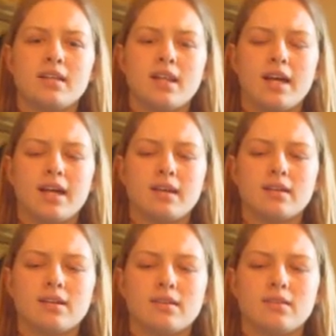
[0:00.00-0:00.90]

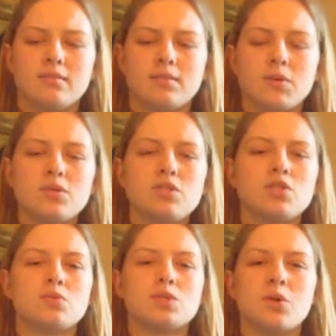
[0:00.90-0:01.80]
like, Moses
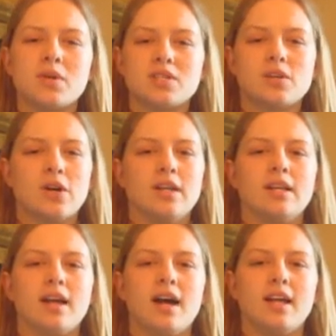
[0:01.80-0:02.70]
just was always talking
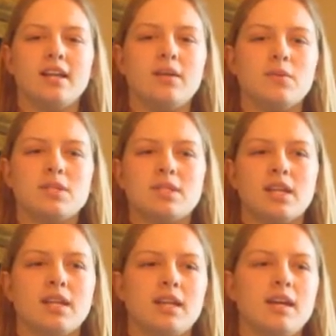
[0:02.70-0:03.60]
to God. He was
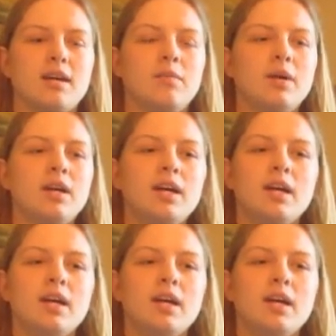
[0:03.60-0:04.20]
telling him,